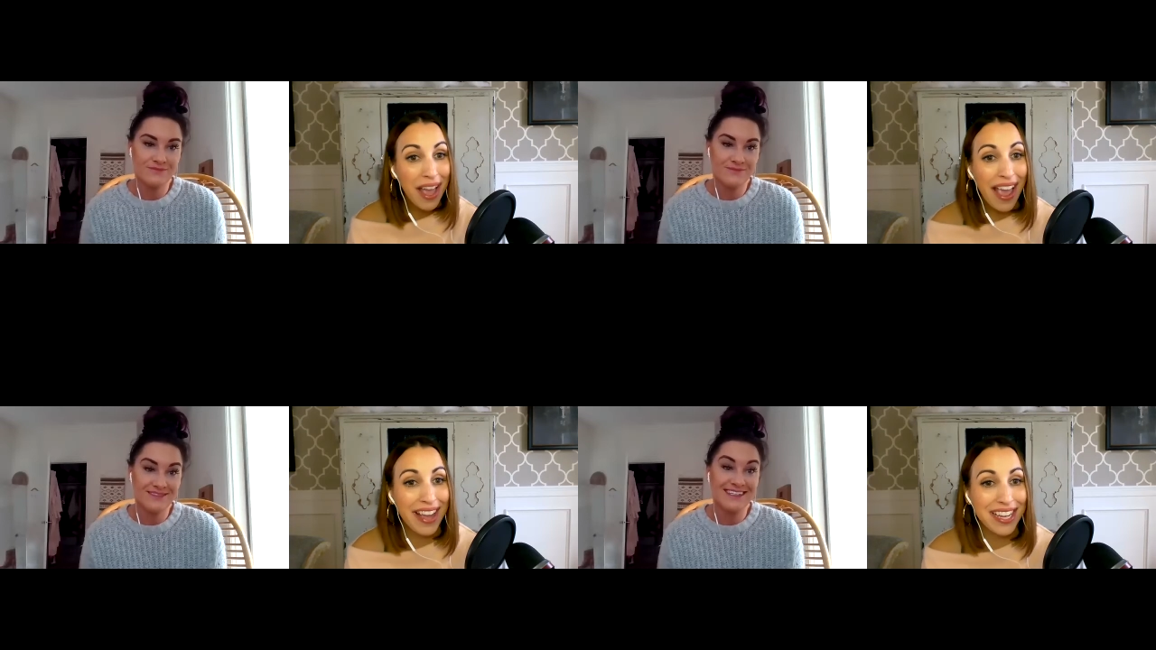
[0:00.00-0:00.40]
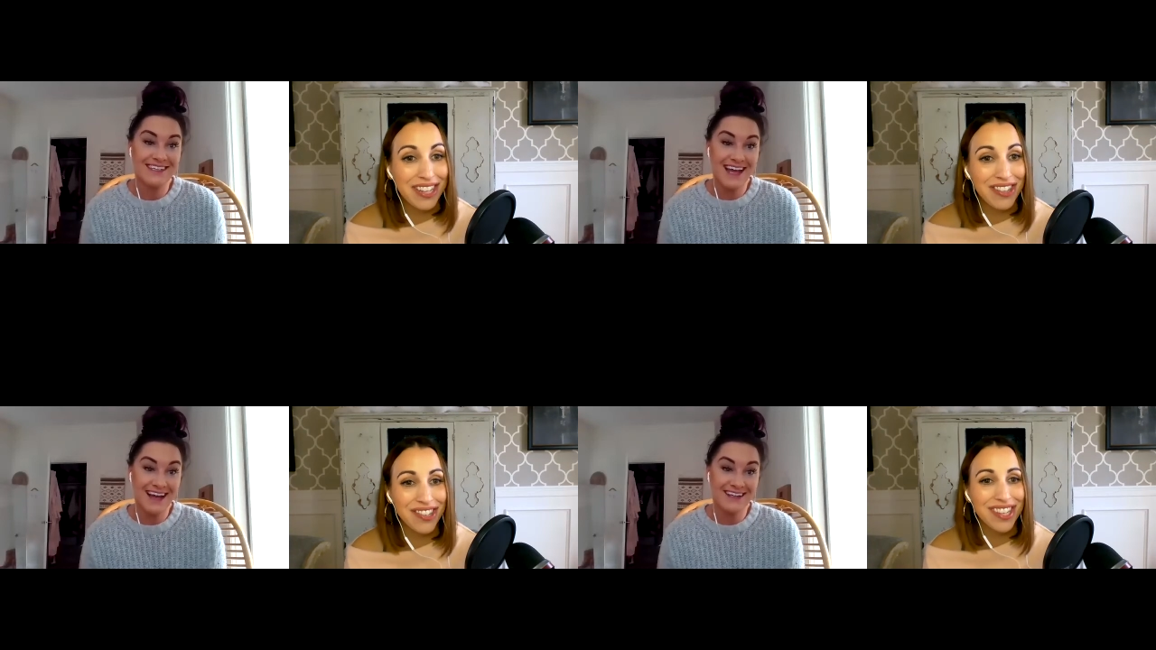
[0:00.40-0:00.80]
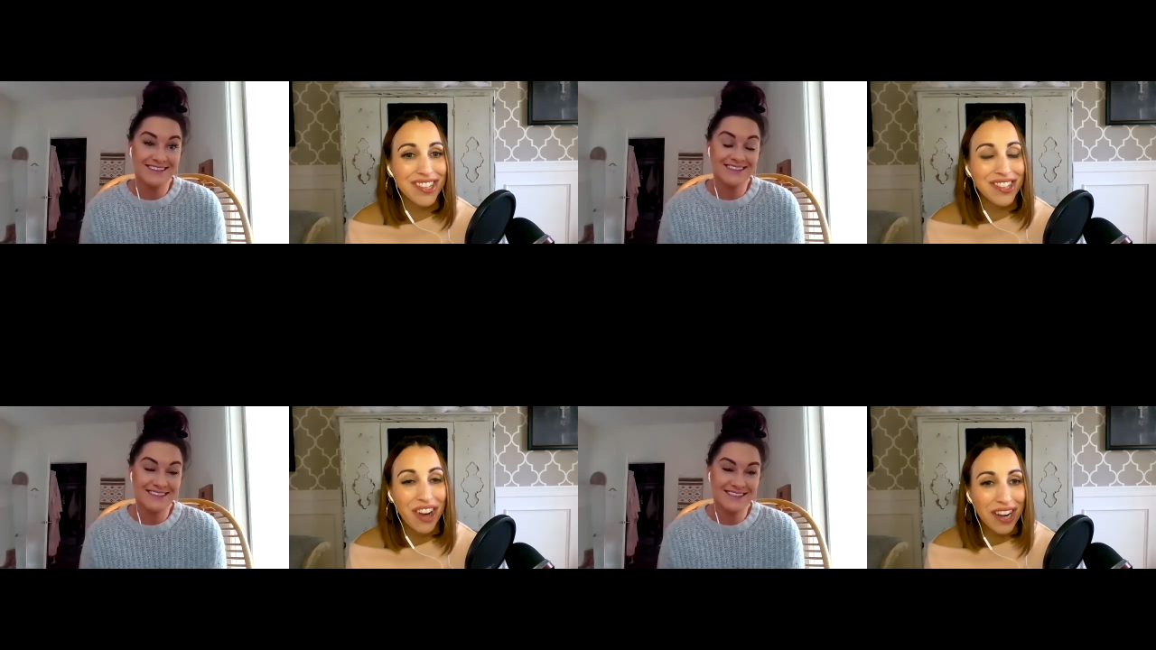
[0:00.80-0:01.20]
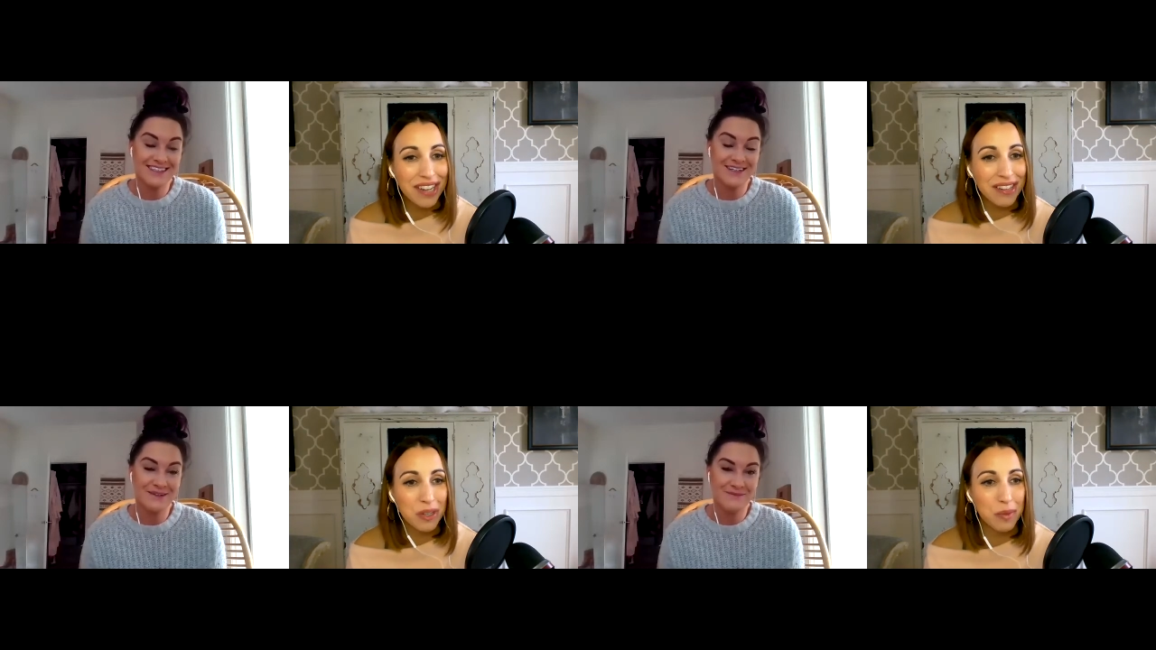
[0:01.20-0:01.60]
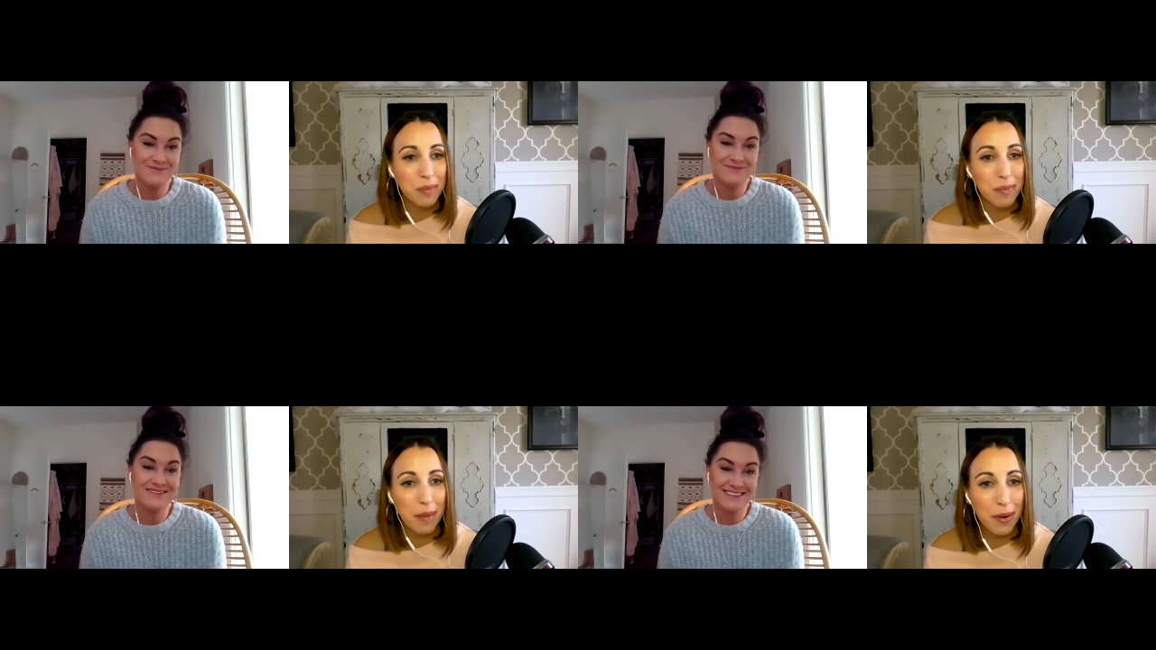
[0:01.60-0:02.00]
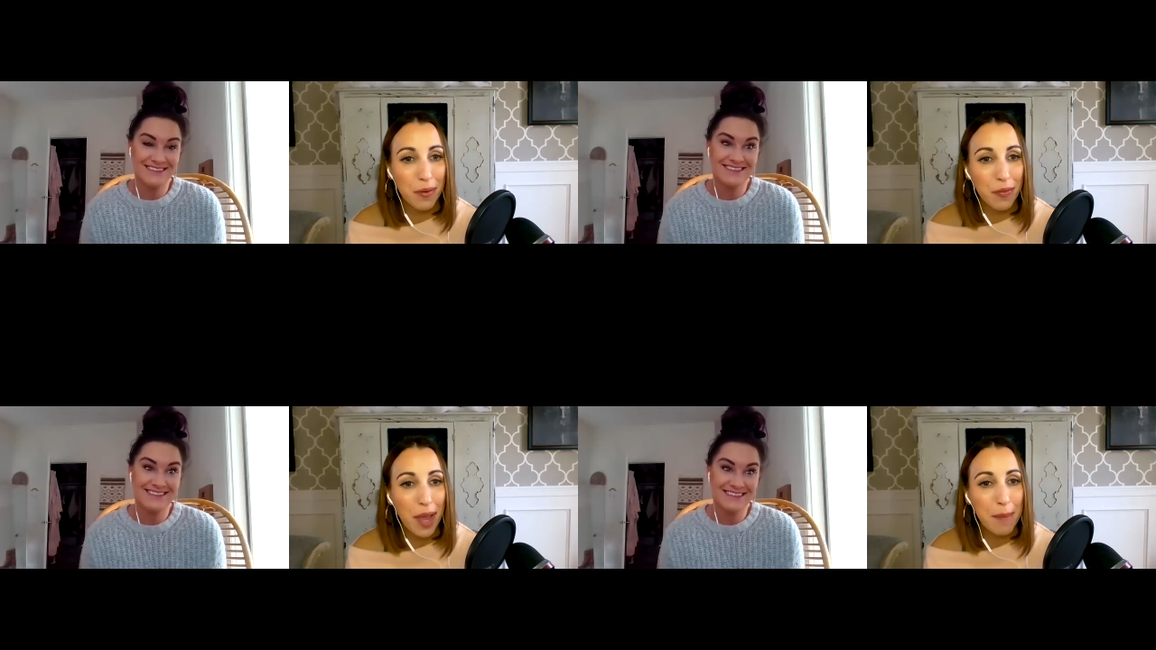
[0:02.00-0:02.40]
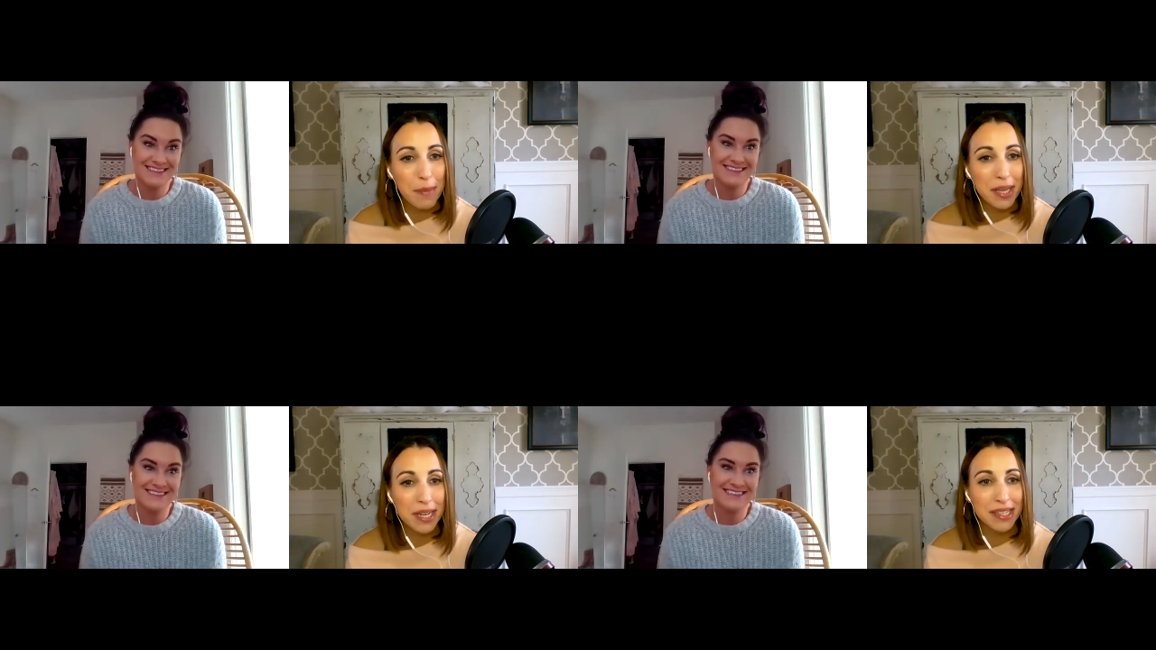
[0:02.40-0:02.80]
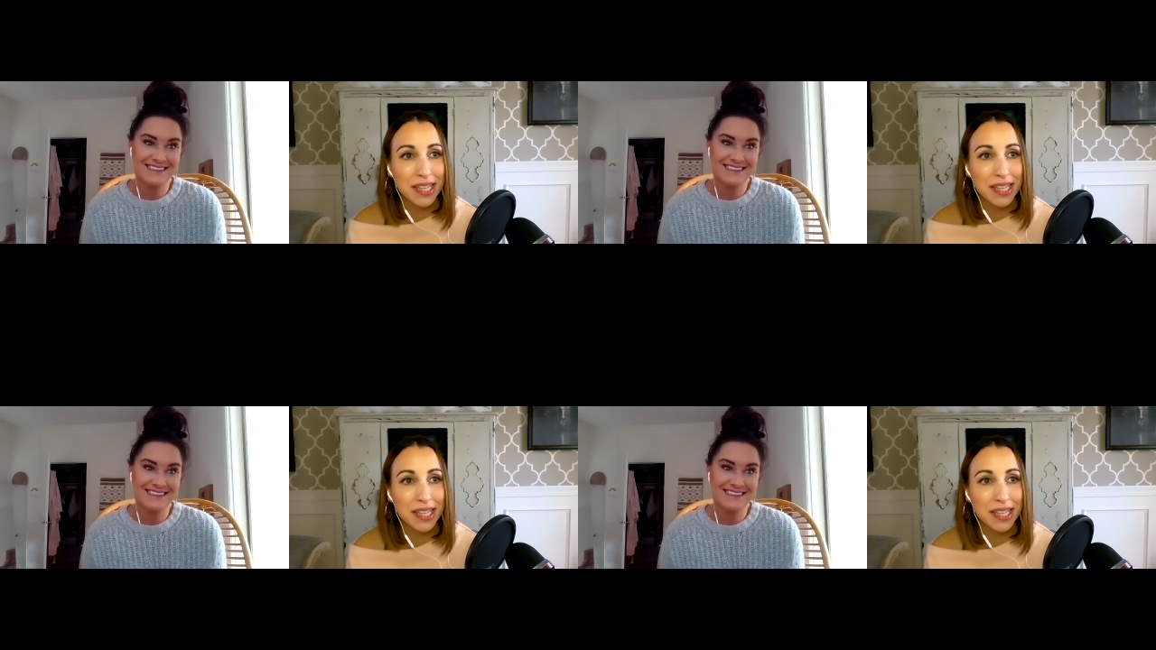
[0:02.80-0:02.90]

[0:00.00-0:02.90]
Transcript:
Speaker 1: And can yes. you just talk a little bit about that? Because,